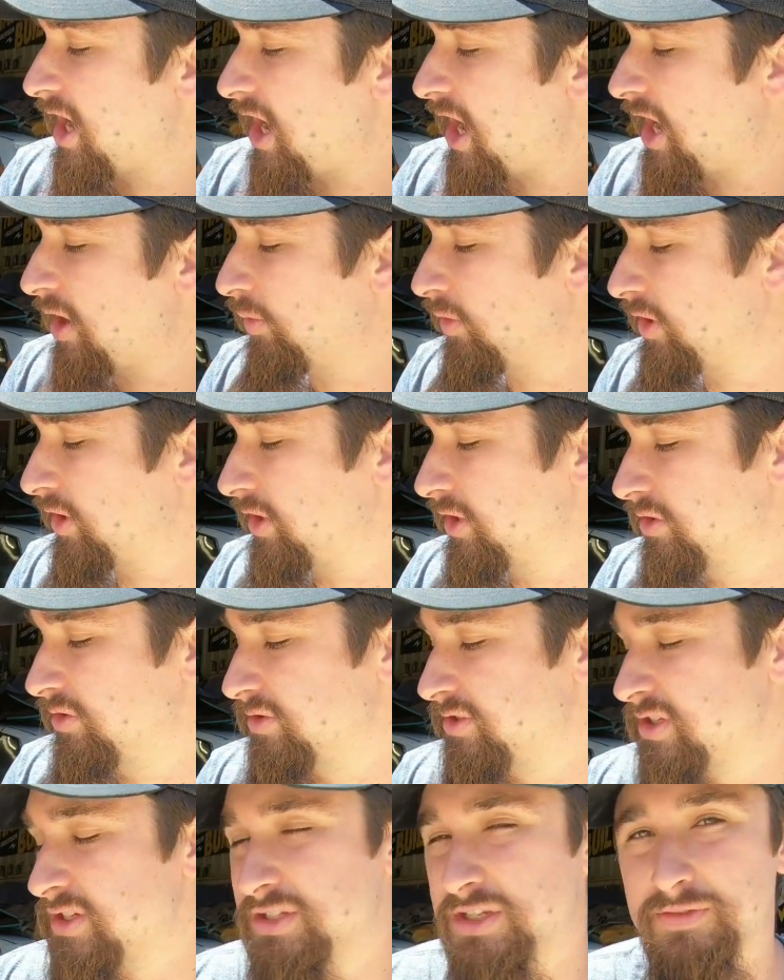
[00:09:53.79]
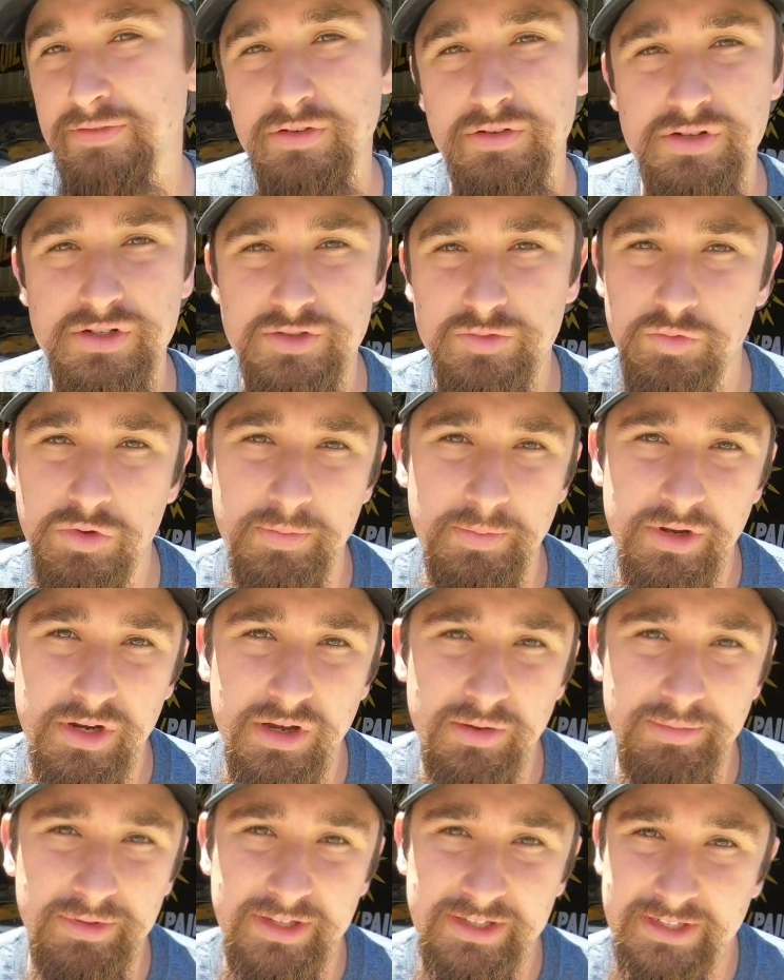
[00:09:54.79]
I wouldn't use this if you're just whipping
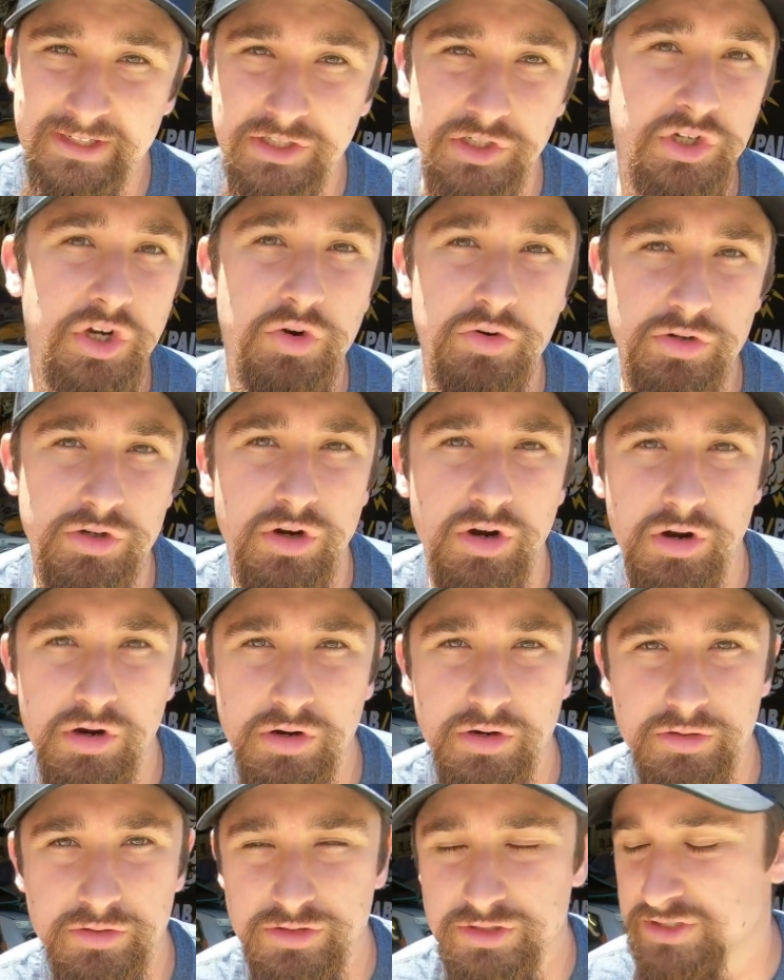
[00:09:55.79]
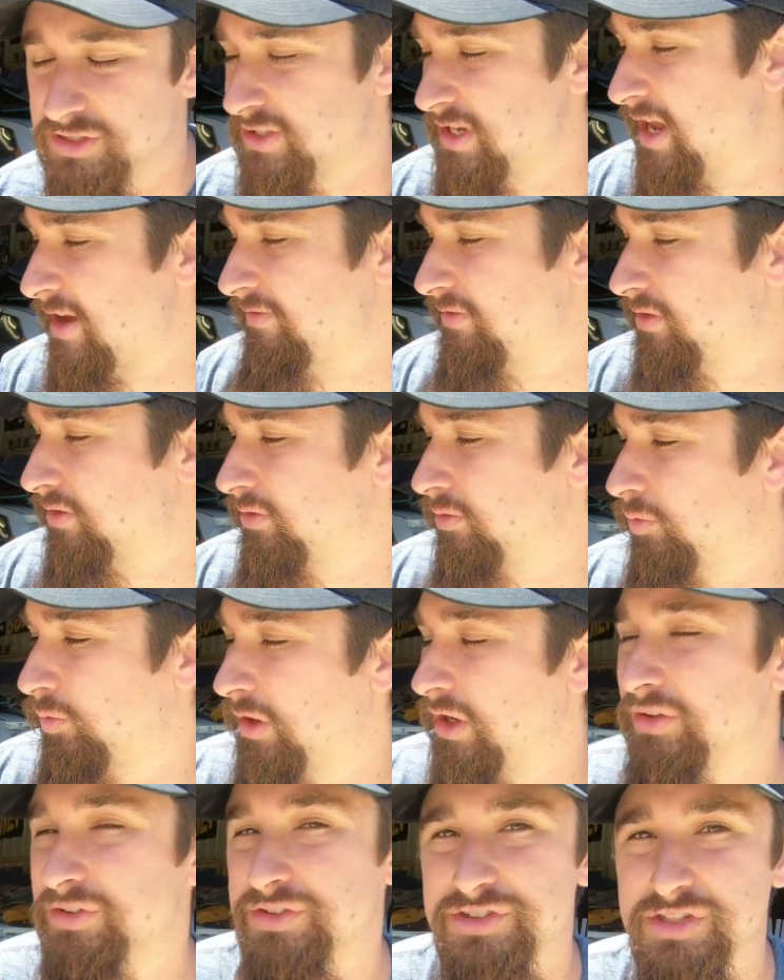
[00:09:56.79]
up like a go-kart or just have to
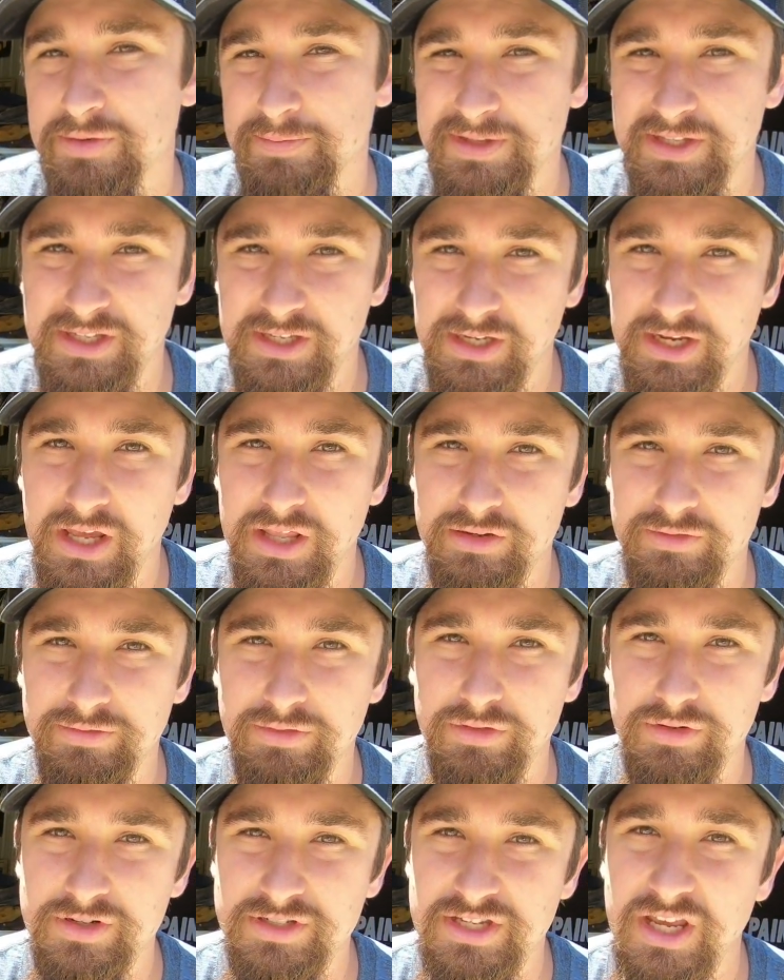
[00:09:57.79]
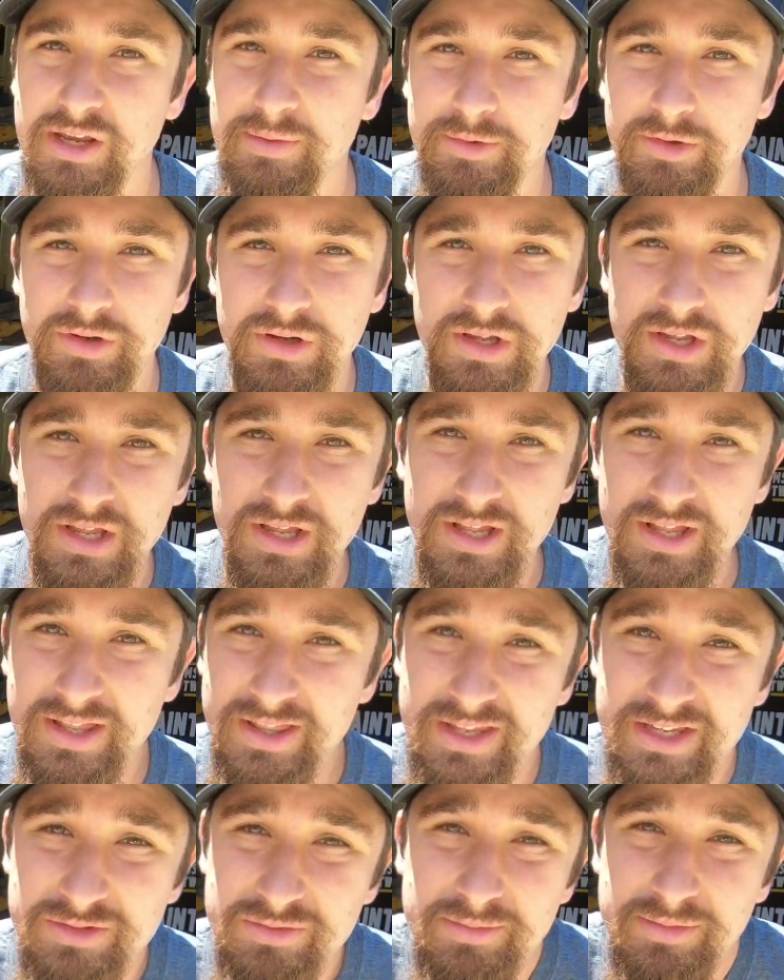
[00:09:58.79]
weld something together for a table.
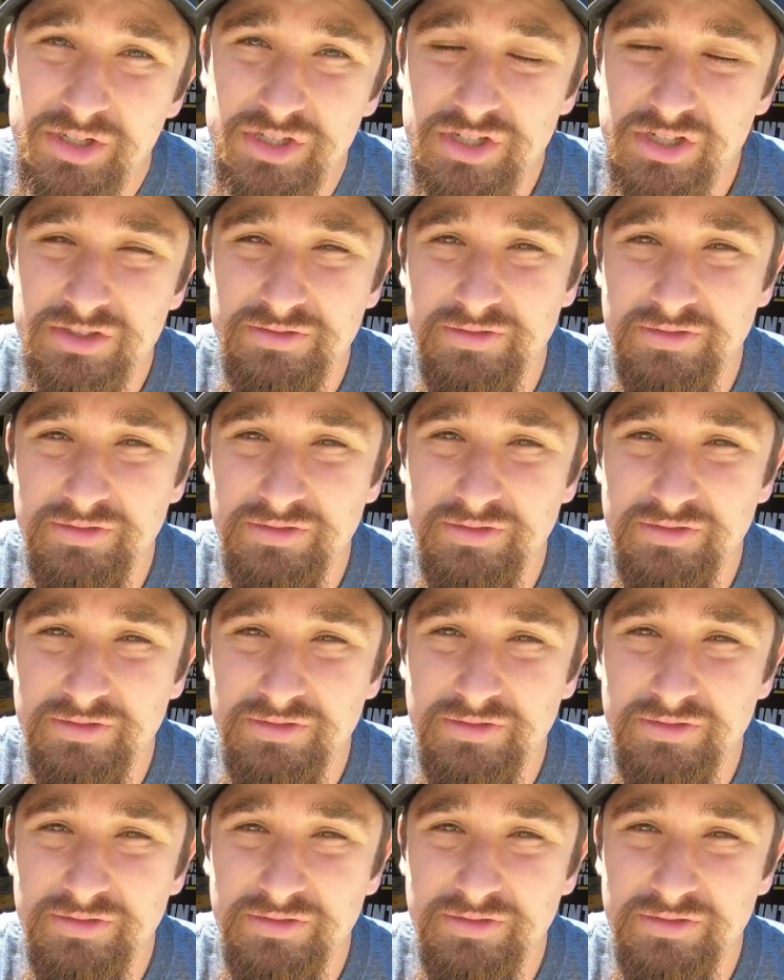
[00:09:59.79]
This would be just